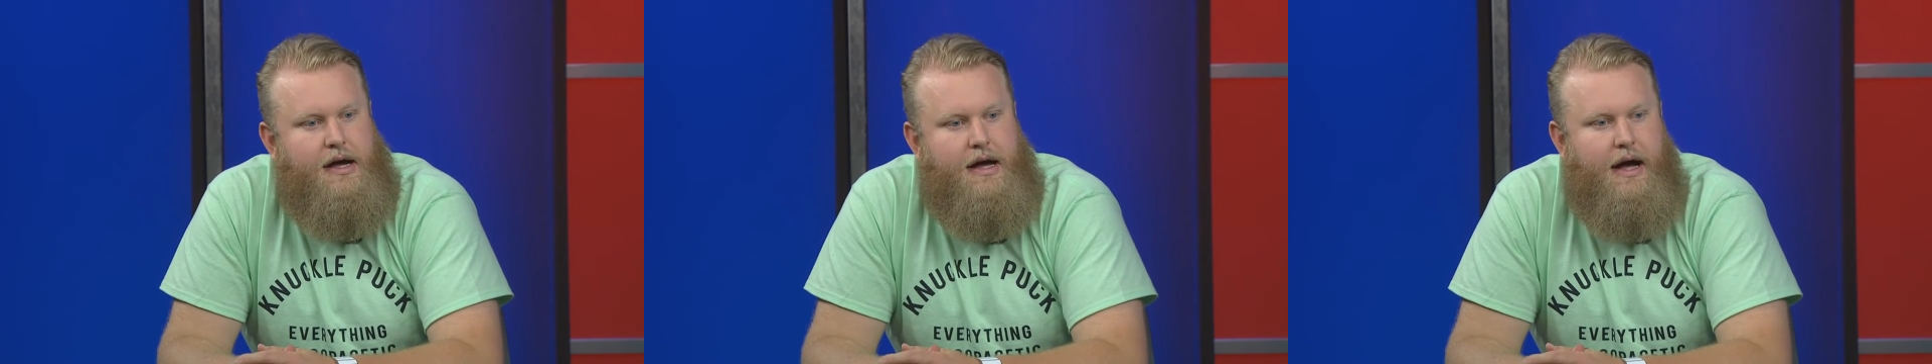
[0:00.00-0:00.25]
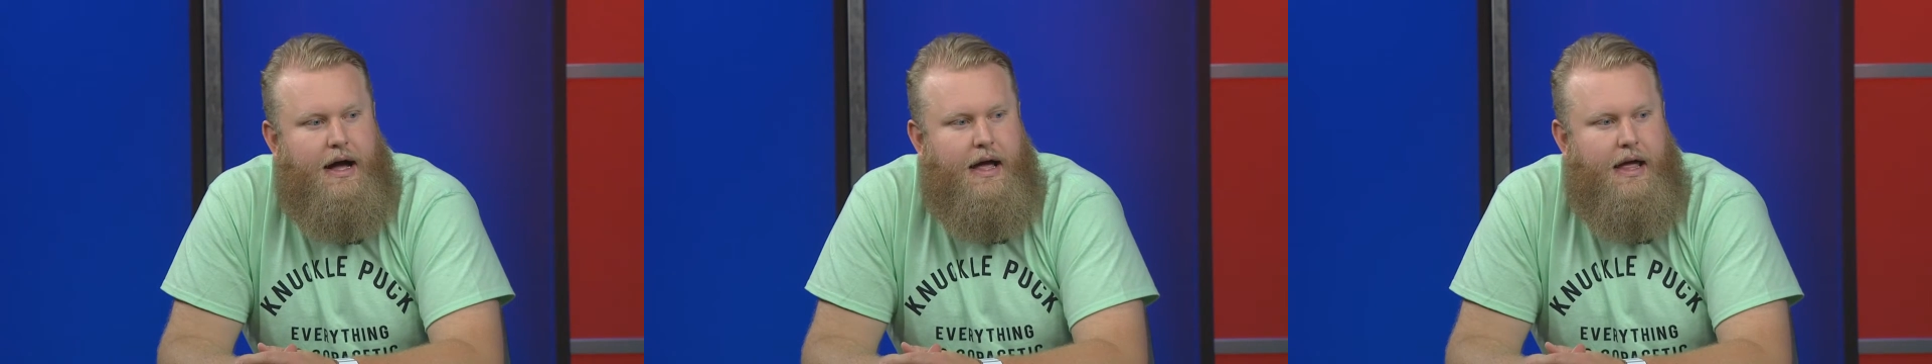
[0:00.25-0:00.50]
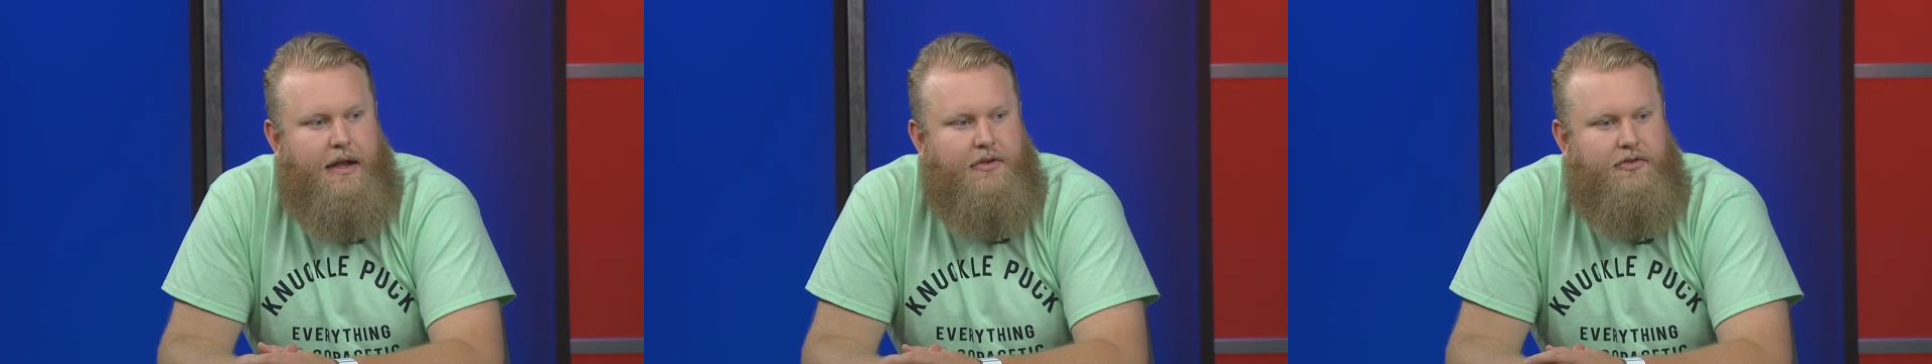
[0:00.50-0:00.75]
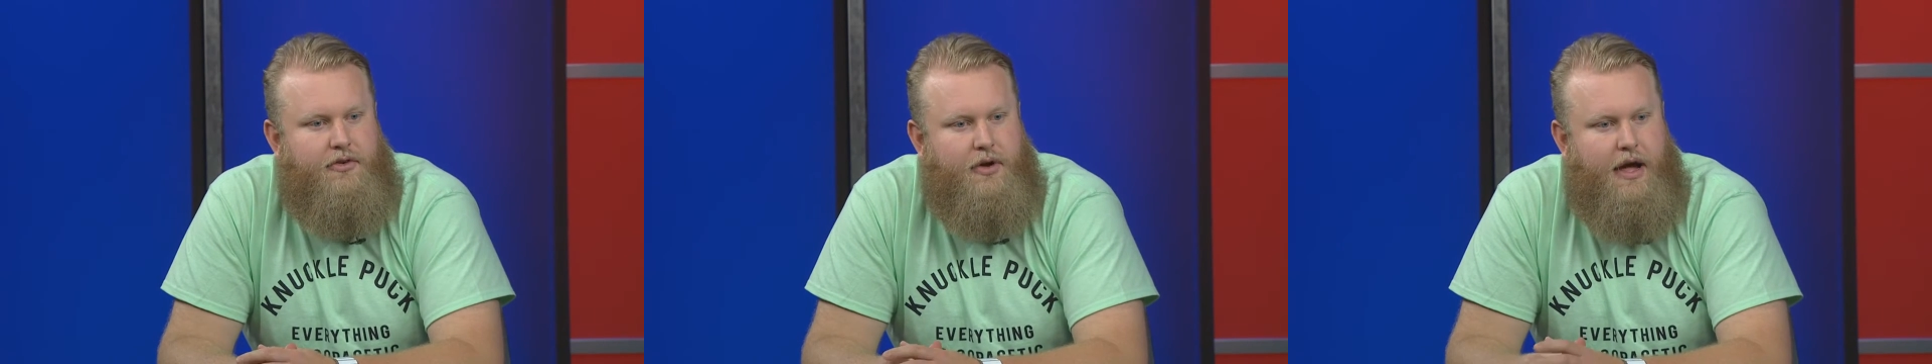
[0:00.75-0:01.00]
Uh,
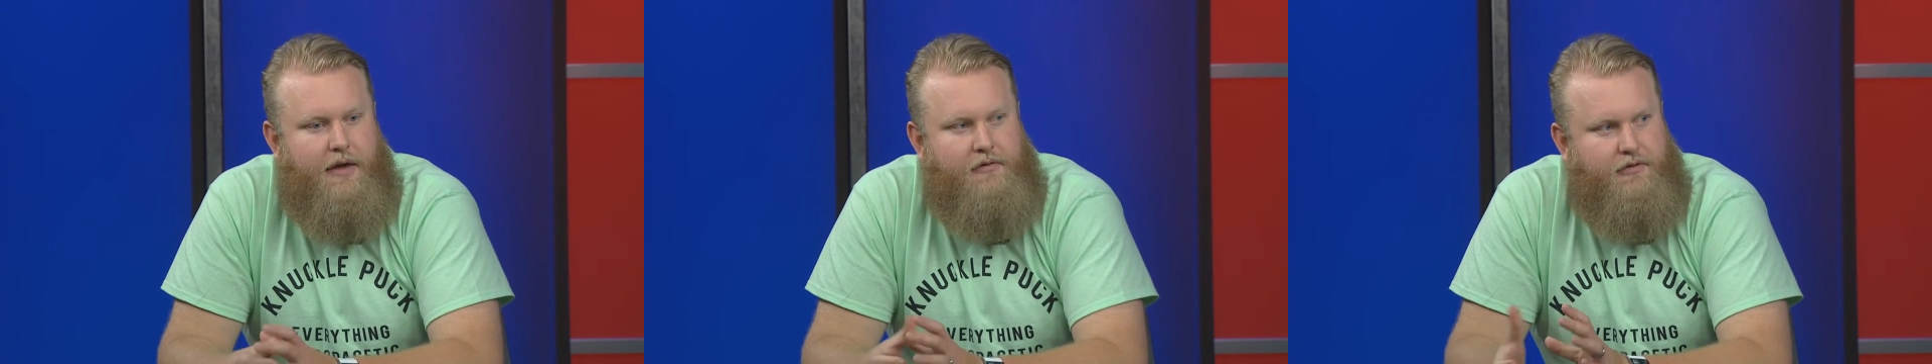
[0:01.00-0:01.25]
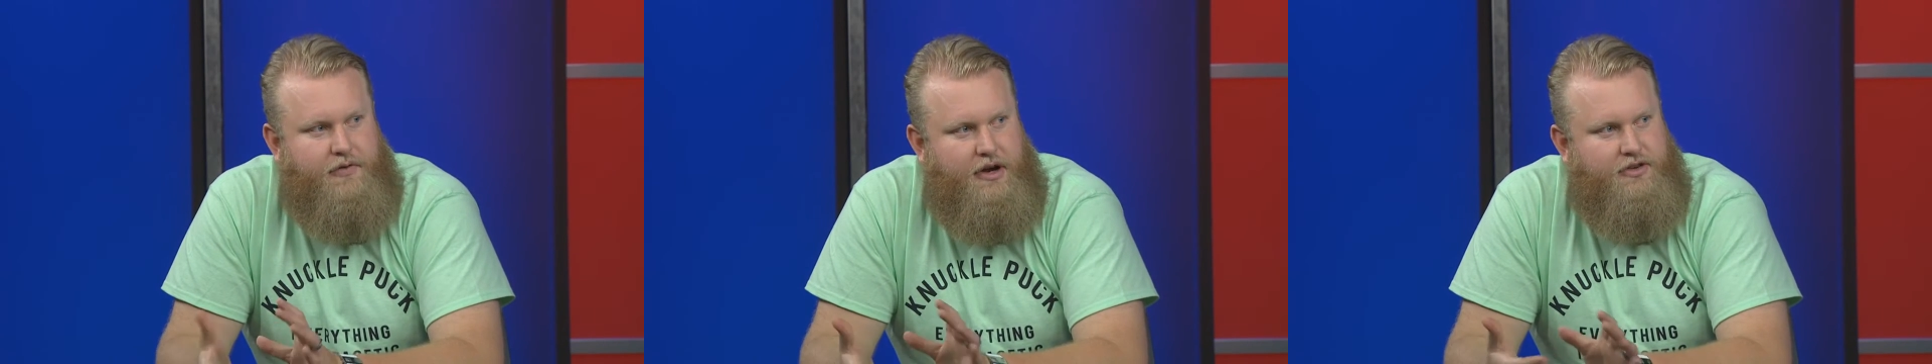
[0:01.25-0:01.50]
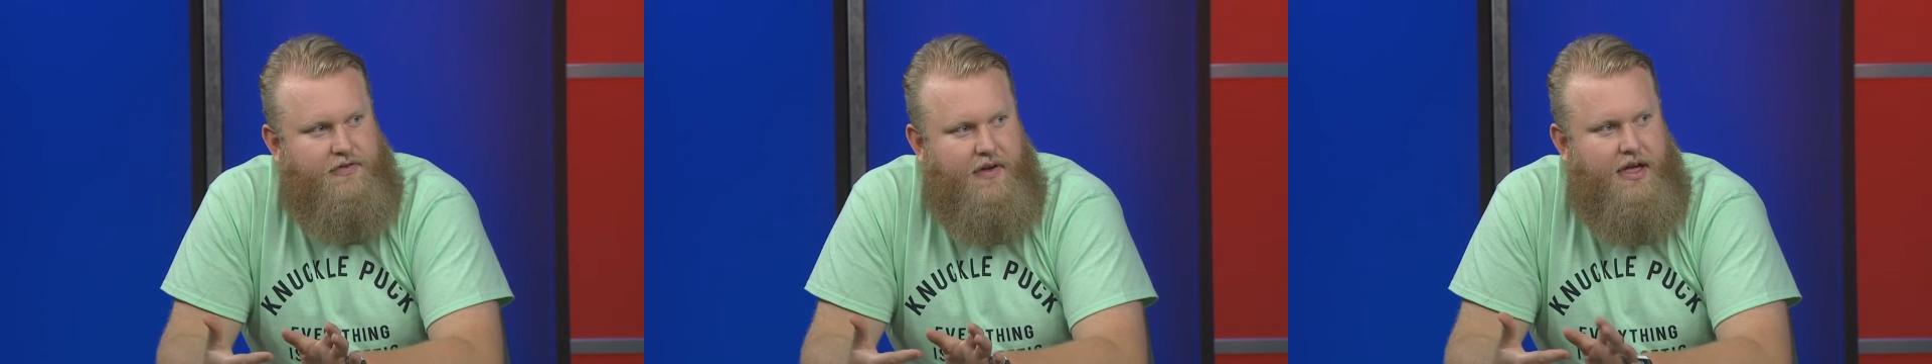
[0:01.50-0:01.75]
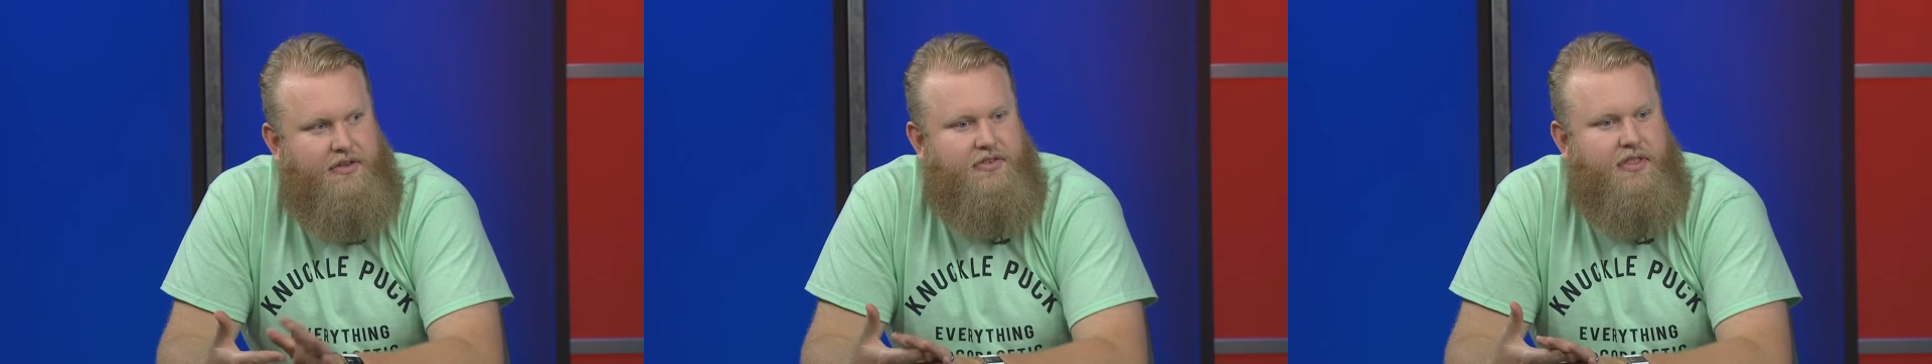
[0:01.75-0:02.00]
and so kind of a fresh
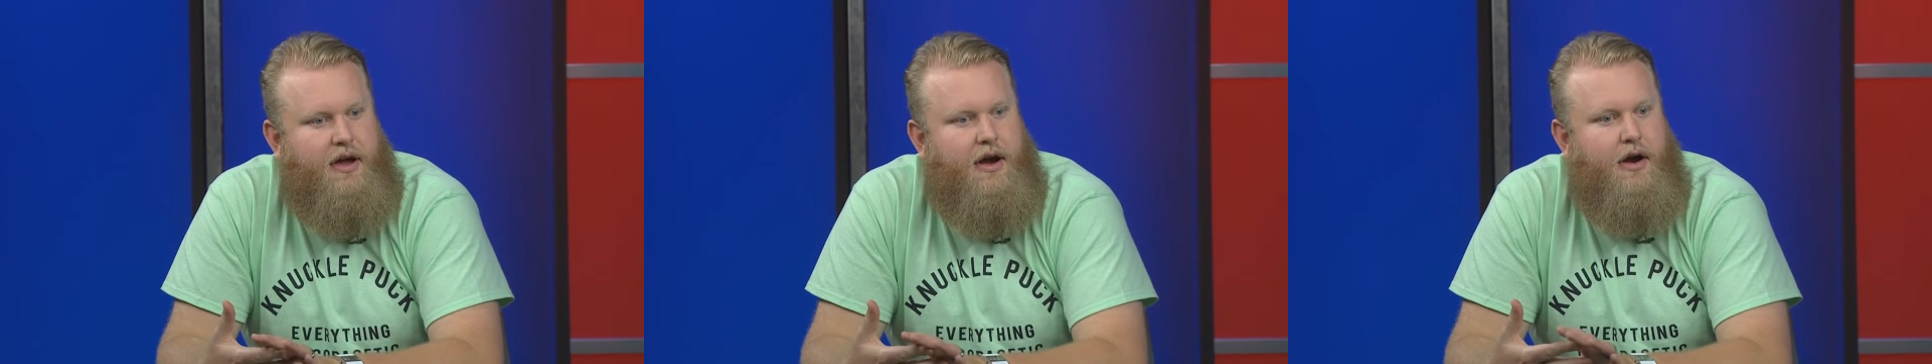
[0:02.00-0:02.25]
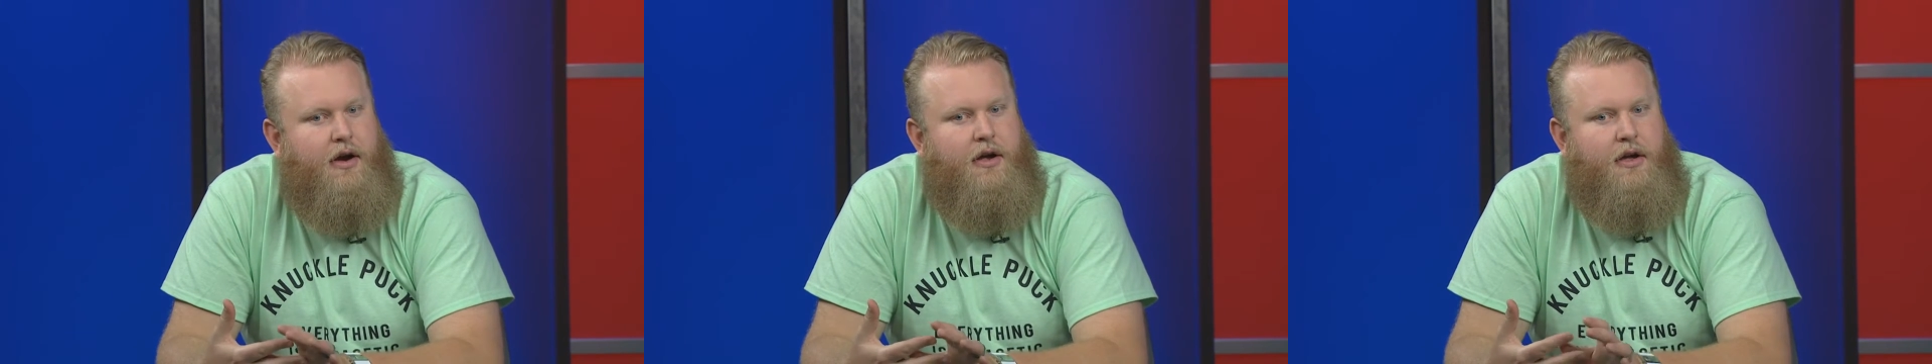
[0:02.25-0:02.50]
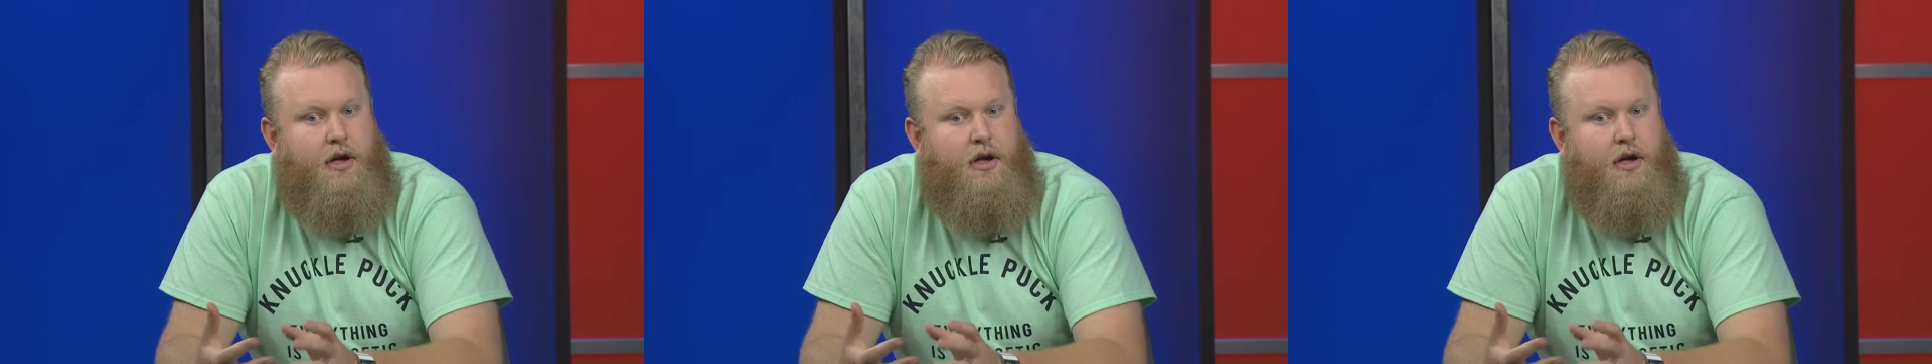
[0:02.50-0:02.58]
face there,